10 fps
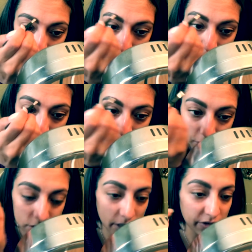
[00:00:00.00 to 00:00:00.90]
And then I
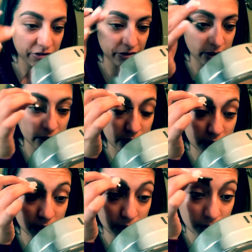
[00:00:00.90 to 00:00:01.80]
just kind of fill it
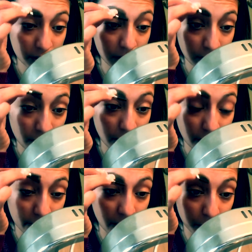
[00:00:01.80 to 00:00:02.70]
in,
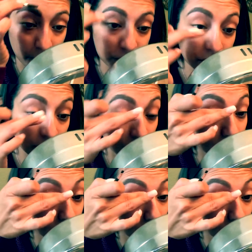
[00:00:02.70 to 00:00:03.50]
and then I brush it up.